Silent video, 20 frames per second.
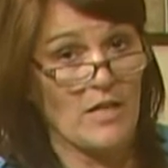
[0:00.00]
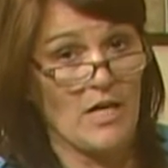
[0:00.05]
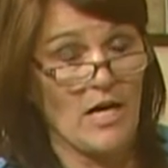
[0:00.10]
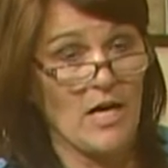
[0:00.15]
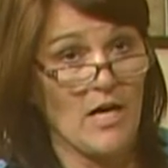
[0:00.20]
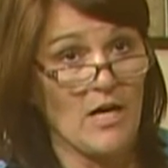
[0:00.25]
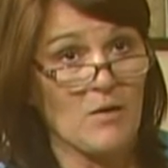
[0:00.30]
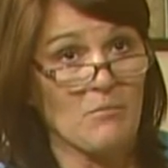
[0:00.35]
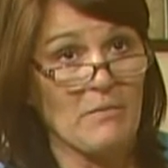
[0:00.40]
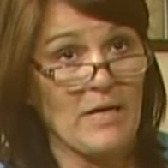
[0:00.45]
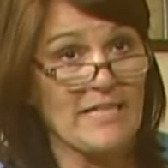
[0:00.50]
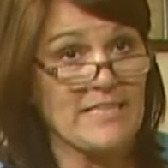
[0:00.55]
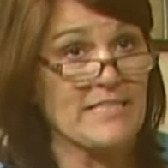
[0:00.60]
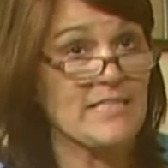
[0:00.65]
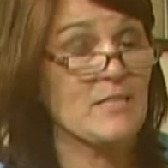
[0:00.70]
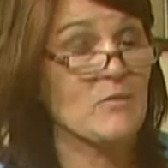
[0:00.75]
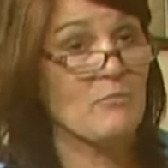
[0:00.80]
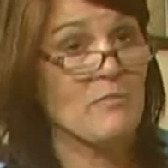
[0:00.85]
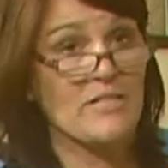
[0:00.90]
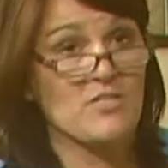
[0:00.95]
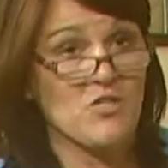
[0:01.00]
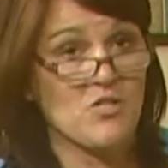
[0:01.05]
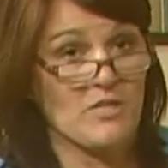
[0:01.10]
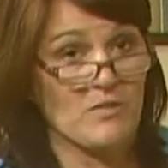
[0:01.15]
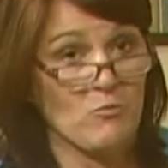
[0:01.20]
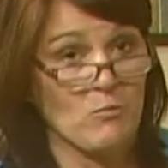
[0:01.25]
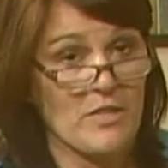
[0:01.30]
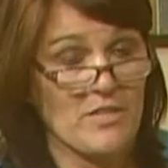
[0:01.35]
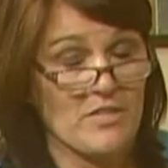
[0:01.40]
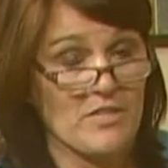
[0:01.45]
um, I didn't
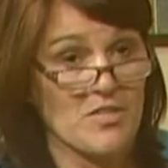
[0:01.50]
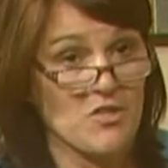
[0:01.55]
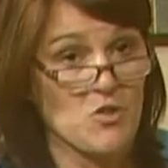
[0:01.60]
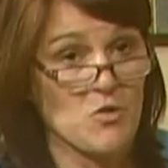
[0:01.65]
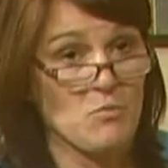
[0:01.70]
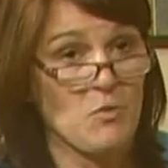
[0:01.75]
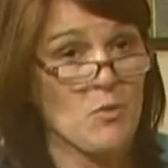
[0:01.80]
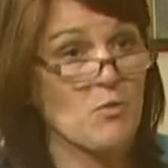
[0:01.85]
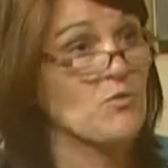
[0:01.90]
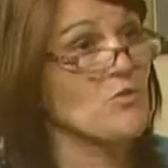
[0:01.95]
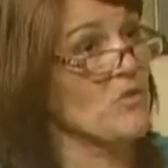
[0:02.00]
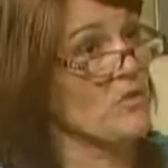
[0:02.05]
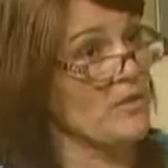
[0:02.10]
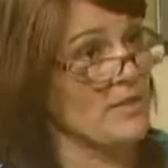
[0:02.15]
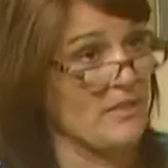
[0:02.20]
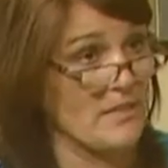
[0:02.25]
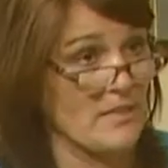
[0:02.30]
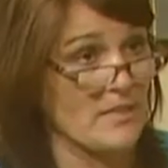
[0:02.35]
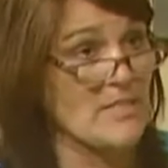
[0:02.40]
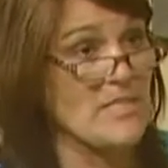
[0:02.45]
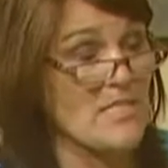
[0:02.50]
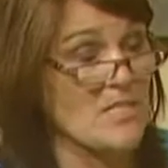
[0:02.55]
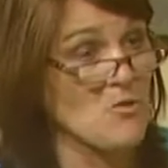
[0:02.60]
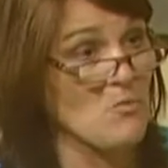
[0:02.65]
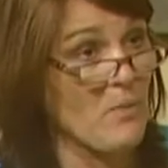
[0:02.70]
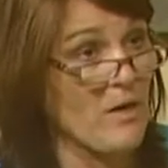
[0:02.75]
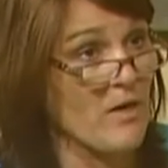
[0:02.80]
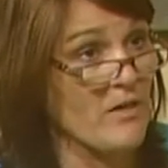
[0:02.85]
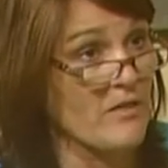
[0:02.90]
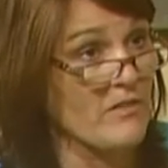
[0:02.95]
mention with disposal, and this is
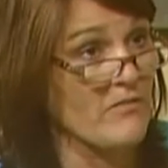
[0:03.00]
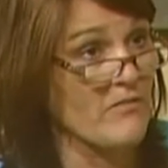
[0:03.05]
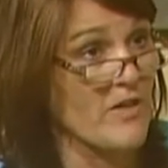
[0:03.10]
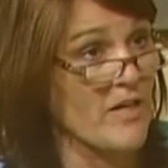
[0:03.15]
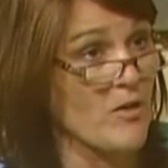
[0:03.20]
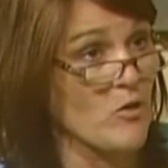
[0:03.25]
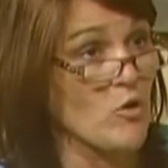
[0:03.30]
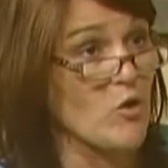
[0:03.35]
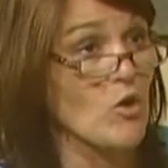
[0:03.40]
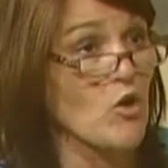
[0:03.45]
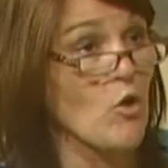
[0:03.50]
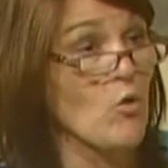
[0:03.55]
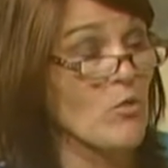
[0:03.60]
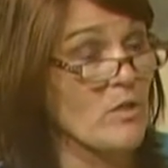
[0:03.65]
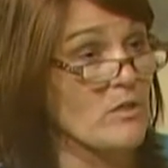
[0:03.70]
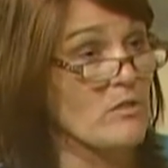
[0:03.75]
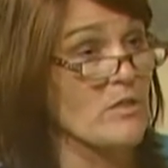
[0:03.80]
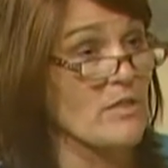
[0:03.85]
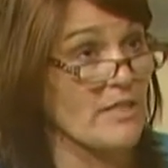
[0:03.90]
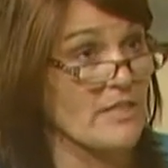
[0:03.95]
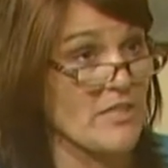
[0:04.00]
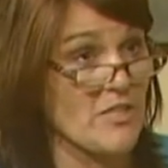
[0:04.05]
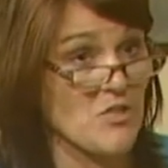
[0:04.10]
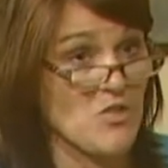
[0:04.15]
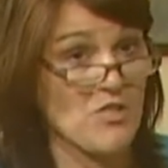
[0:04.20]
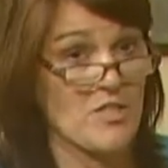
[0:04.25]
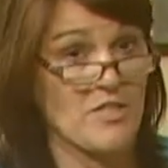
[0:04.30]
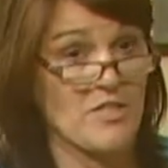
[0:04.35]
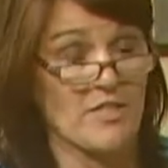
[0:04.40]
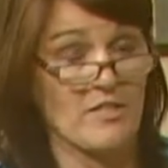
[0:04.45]
part of our local
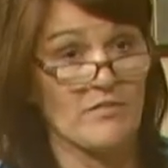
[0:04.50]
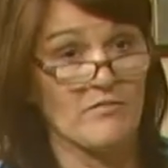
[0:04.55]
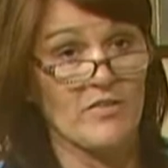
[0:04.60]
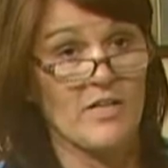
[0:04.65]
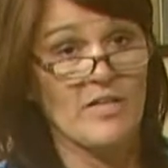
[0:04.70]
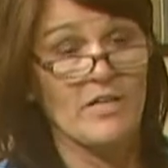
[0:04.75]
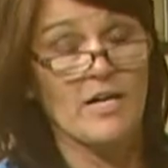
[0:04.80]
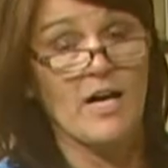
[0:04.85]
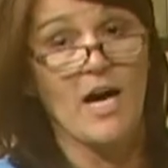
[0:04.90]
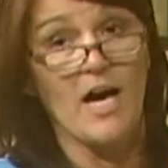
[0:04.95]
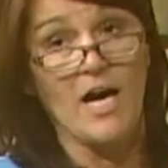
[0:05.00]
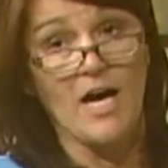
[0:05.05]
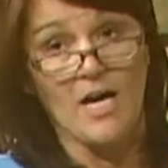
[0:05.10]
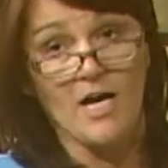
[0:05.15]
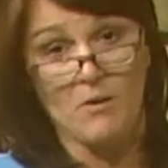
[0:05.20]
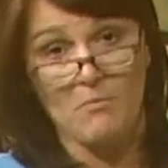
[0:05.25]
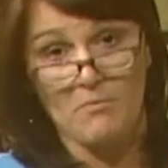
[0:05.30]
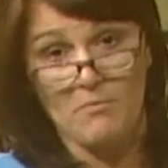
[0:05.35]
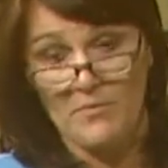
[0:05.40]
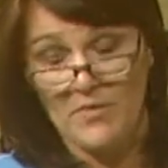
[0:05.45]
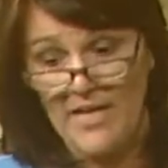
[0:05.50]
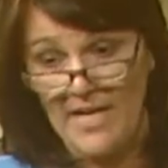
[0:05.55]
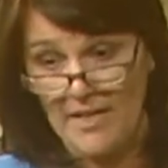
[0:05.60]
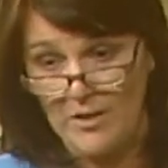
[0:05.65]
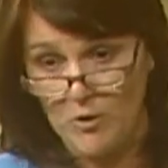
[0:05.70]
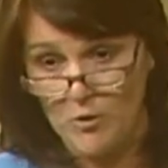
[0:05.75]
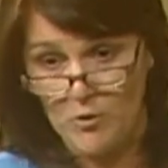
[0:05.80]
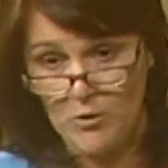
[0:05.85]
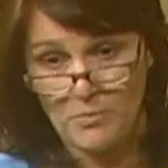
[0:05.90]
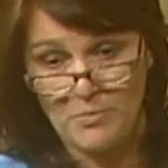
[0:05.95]
initiative. Um, that
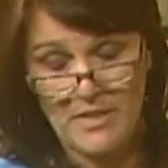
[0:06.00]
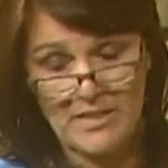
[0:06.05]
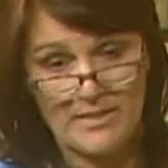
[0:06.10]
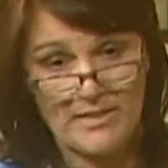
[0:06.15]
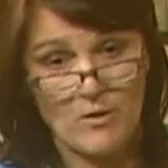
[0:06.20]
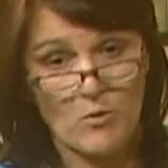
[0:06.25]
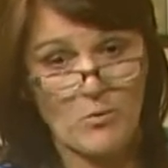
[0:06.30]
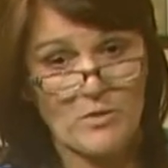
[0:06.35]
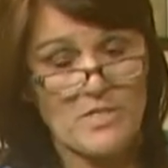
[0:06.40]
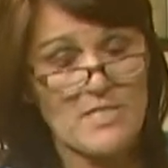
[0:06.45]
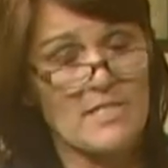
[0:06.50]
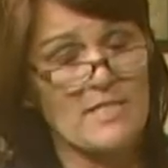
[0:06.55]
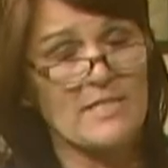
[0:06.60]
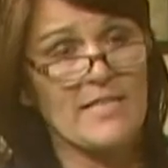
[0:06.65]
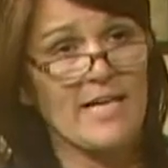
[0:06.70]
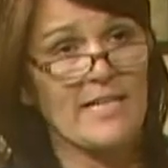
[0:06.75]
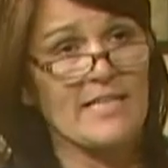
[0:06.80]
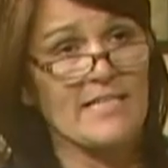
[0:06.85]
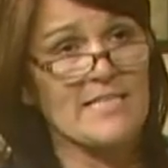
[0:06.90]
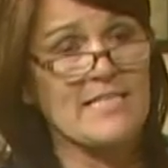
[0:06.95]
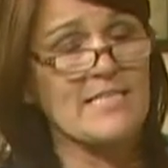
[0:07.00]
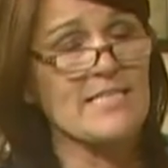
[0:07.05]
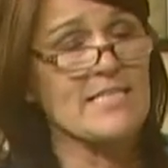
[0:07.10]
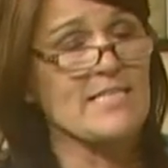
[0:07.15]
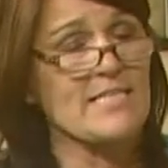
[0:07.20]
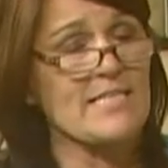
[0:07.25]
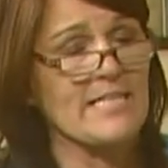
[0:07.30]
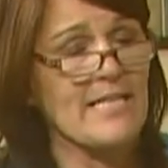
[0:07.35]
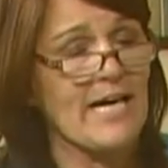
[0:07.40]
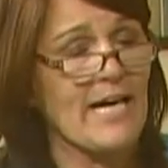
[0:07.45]
group that dealt with synthetics
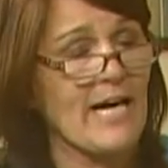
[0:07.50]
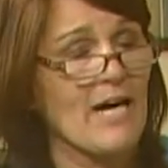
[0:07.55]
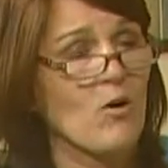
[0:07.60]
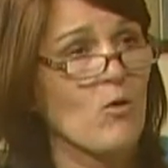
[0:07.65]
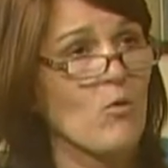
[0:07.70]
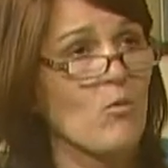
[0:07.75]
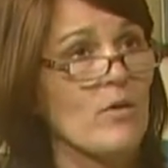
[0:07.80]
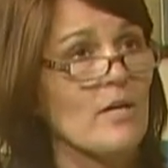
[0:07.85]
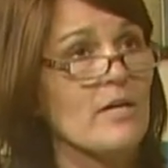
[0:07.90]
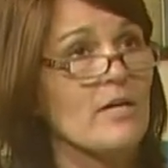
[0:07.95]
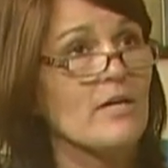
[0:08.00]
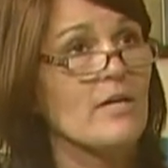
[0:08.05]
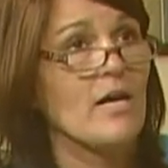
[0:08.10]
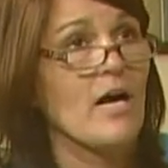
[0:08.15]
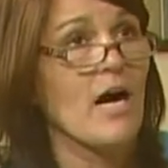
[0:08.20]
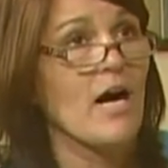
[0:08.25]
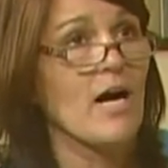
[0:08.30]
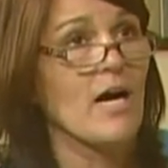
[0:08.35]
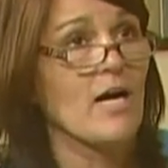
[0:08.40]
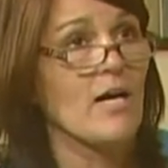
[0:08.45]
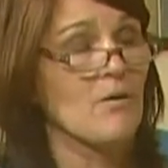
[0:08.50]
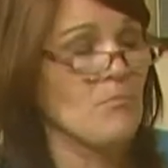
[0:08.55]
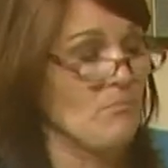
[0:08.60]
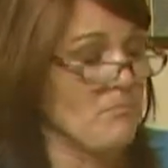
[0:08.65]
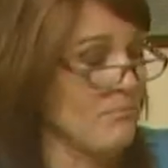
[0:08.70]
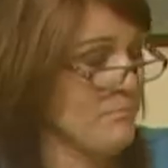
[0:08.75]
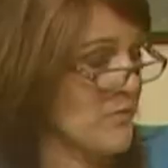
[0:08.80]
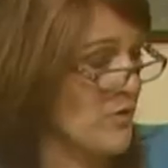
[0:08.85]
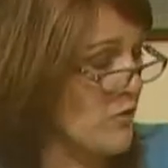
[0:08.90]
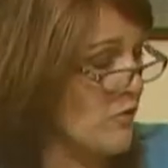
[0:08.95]
is now,
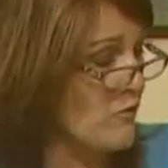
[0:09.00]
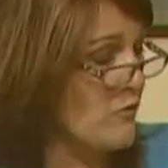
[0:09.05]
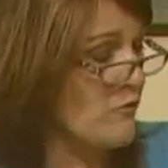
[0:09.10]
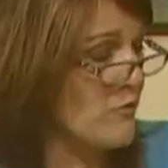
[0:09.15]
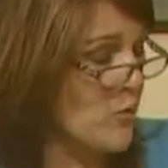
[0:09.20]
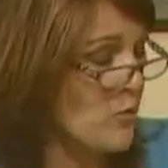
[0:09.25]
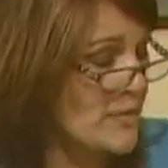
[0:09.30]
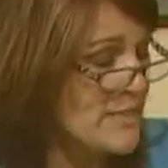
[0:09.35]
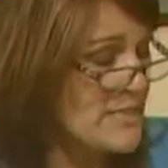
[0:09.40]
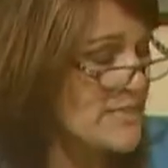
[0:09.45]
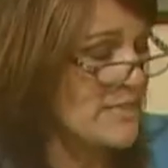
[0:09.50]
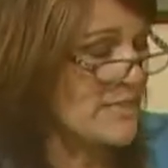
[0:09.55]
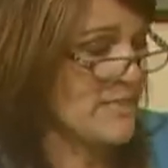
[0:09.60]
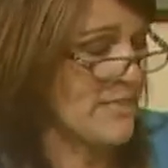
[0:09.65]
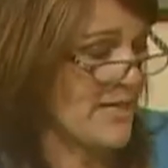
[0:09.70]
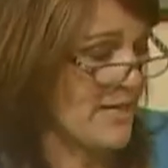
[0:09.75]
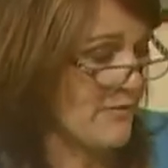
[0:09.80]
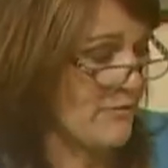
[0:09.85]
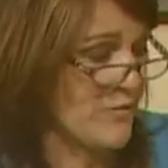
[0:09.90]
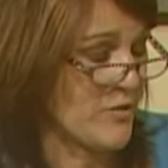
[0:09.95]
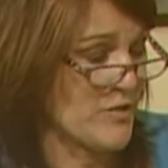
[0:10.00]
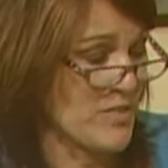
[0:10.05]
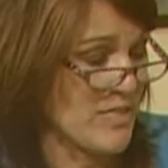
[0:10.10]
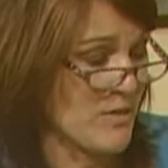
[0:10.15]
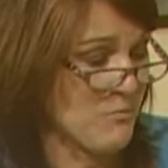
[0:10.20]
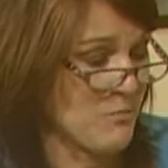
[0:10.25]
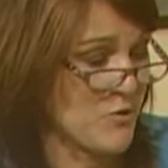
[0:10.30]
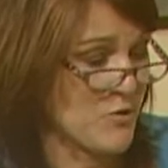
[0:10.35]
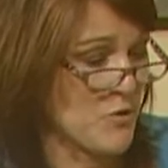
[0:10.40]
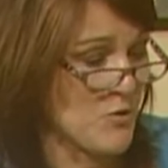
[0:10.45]
um, you know, focusing efforts
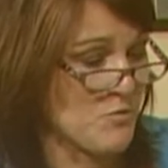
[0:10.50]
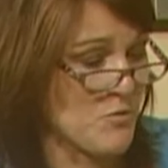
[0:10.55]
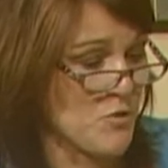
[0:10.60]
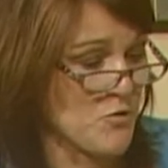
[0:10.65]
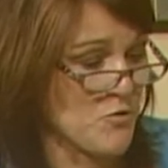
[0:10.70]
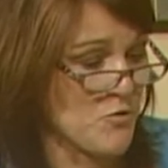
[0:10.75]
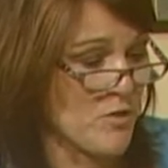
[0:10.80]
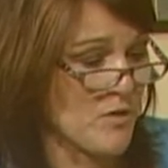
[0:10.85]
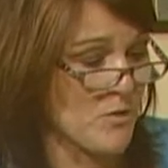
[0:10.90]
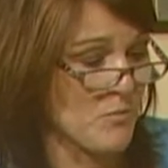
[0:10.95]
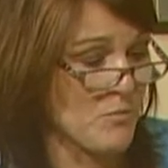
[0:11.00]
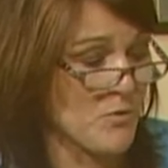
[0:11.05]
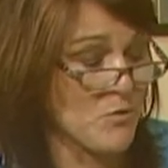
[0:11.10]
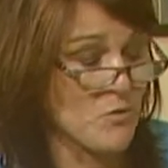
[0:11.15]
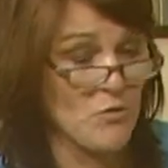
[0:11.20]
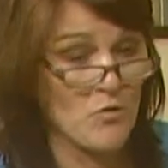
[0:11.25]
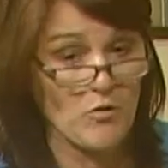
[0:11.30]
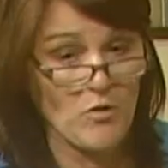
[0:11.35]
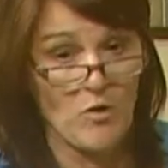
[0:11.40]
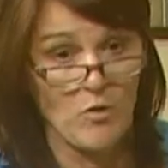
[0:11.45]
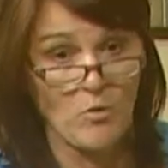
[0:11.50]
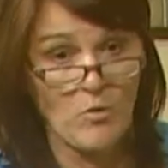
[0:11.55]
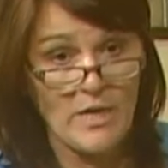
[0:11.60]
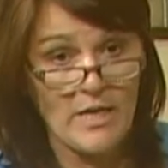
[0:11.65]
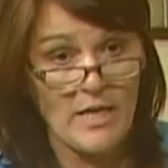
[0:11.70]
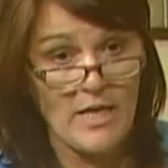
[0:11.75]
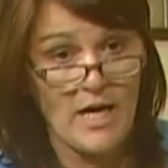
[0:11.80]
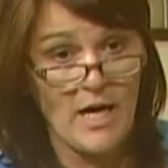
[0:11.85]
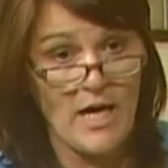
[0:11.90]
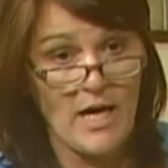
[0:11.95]
on prescription drug abuse. So
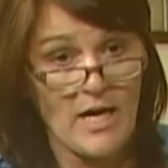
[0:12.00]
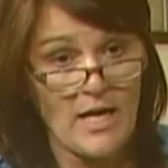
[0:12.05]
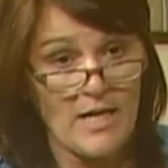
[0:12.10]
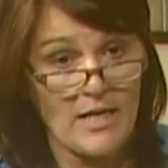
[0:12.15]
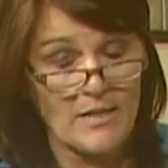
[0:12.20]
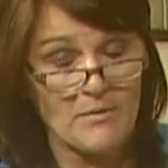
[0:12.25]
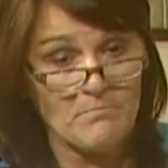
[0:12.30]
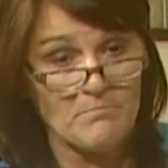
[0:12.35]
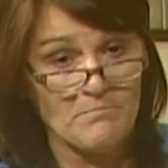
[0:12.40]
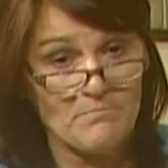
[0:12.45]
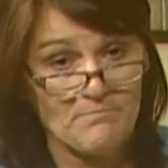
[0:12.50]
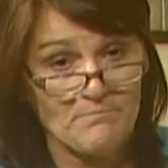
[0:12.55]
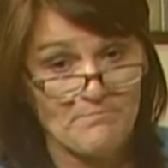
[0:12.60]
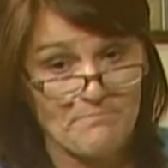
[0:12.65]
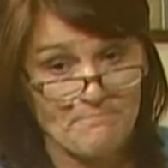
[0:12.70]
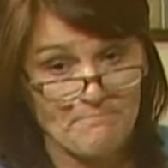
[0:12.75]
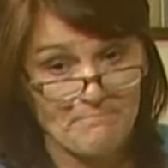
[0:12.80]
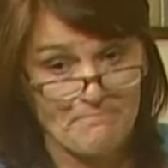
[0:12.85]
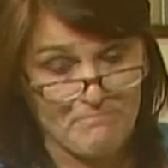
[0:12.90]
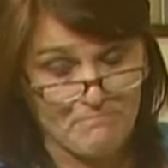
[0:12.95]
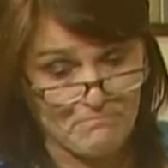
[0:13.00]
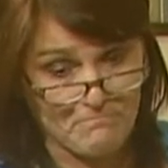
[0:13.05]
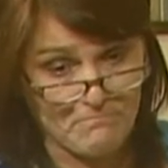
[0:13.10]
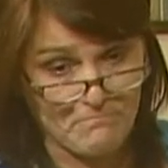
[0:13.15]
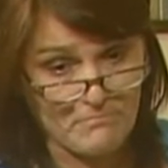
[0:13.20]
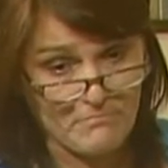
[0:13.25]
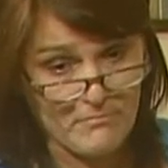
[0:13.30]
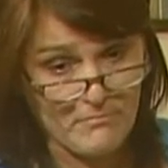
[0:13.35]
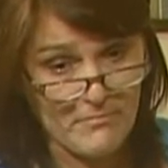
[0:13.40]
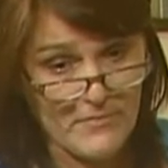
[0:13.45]
um,
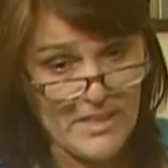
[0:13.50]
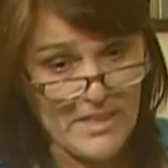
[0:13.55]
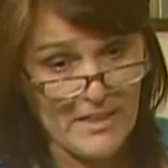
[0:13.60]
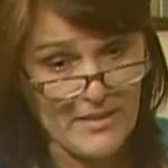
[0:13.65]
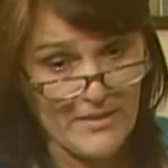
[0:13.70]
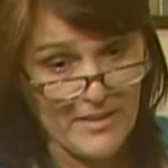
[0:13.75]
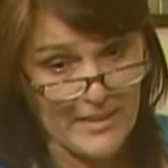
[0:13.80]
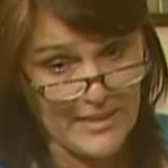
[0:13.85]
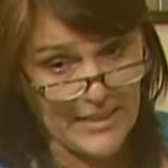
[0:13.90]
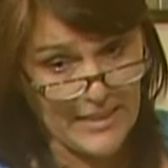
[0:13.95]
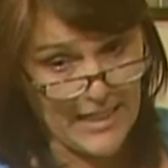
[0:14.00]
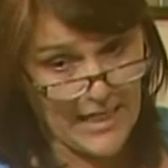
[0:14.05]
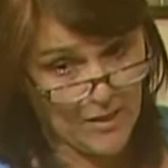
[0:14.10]
the